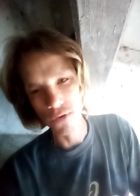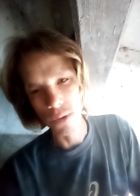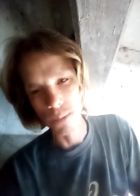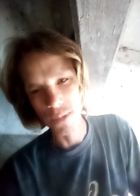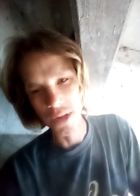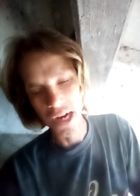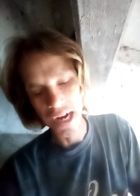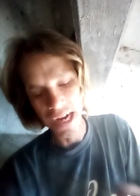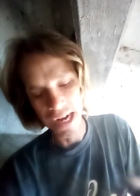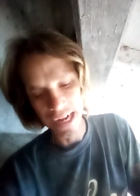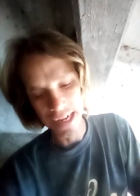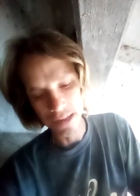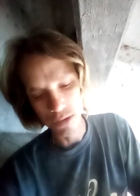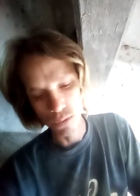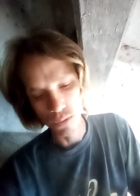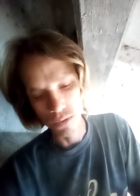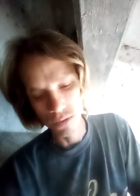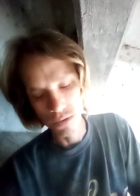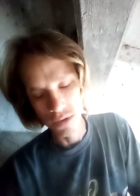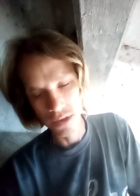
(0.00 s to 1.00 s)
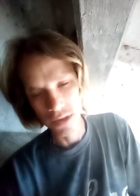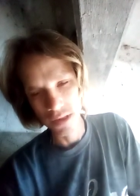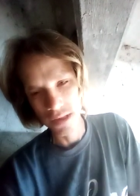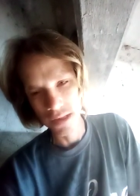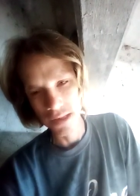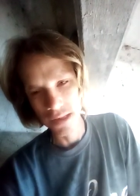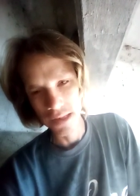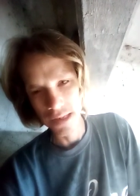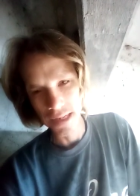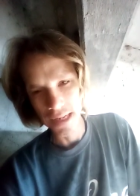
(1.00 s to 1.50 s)
from the idol
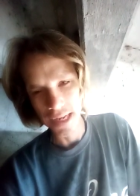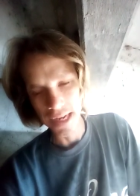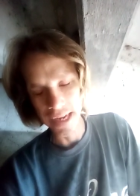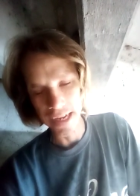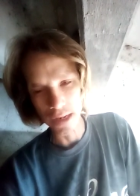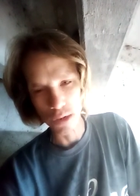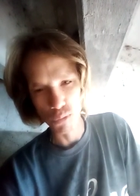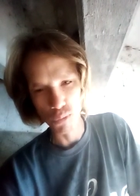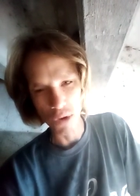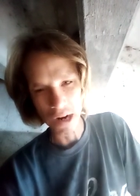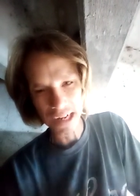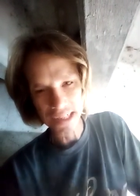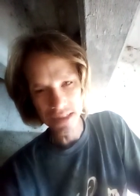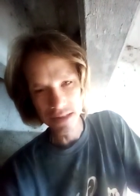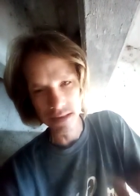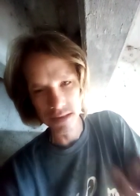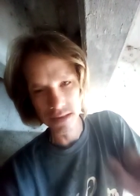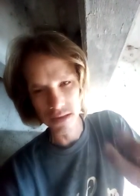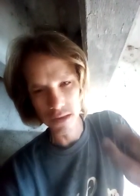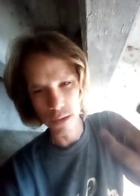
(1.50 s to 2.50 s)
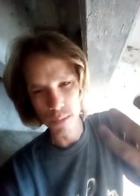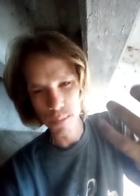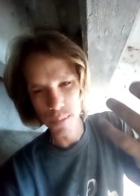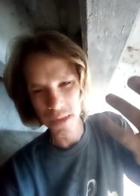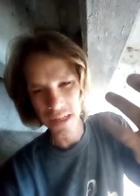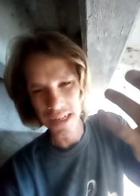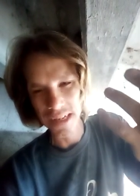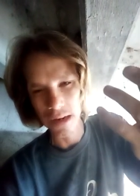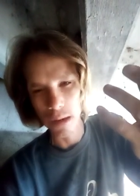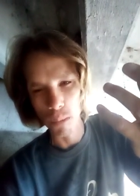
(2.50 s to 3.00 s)
and rises up
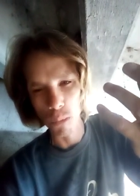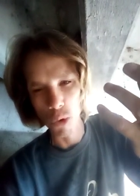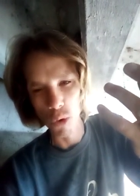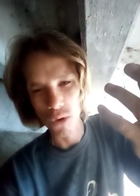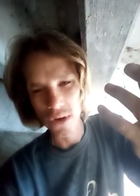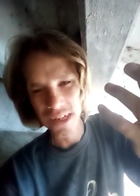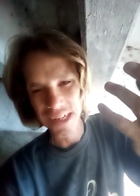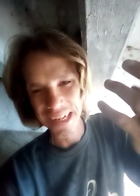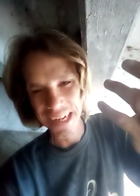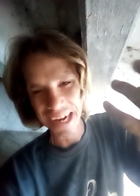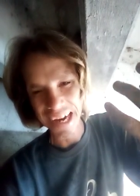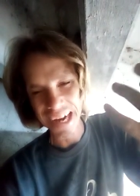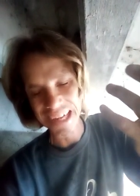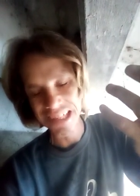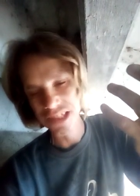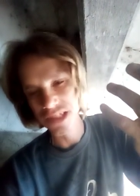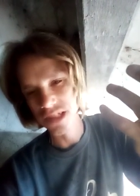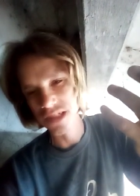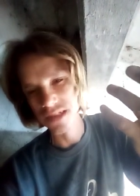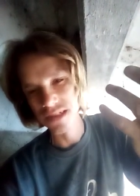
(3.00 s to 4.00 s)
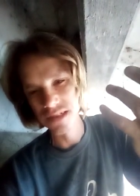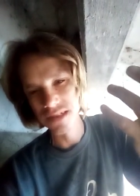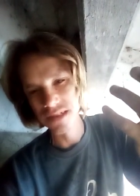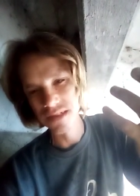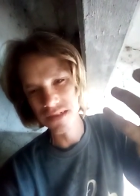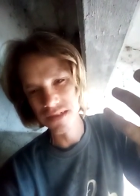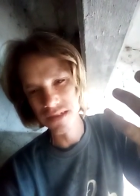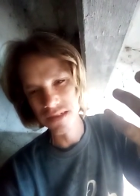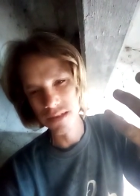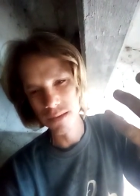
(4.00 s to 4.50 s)
in a more
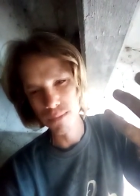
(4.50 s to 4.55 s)
gaseous